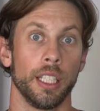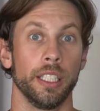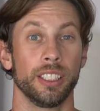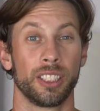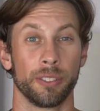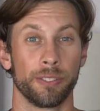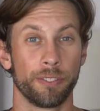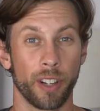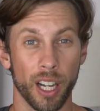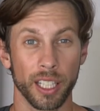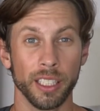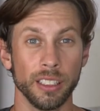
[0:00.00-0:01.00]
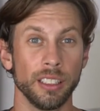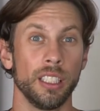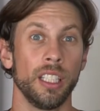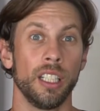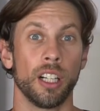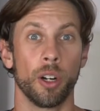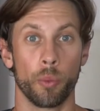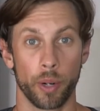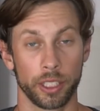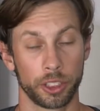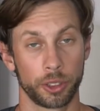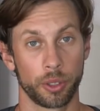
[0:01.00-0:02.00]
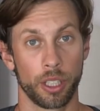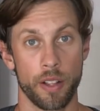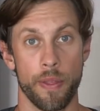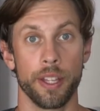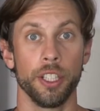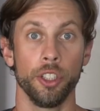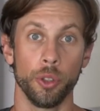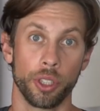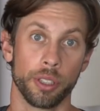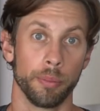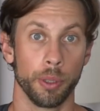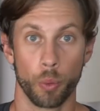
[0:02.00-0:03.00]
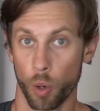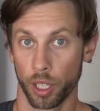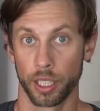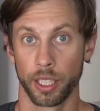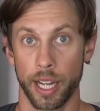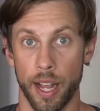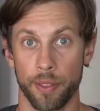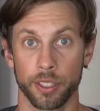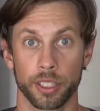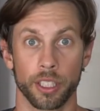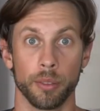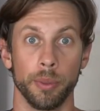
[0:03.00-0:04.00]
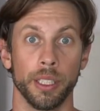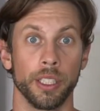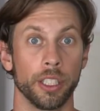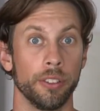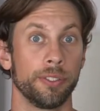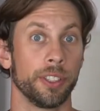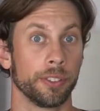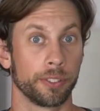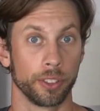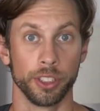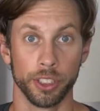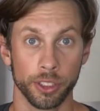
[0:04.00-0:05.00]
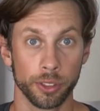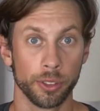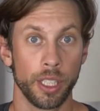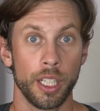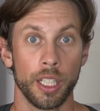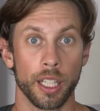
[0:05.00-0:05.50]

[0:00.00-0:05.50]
is to find a restaurant that you can be working at that's gonna be a good fit for you,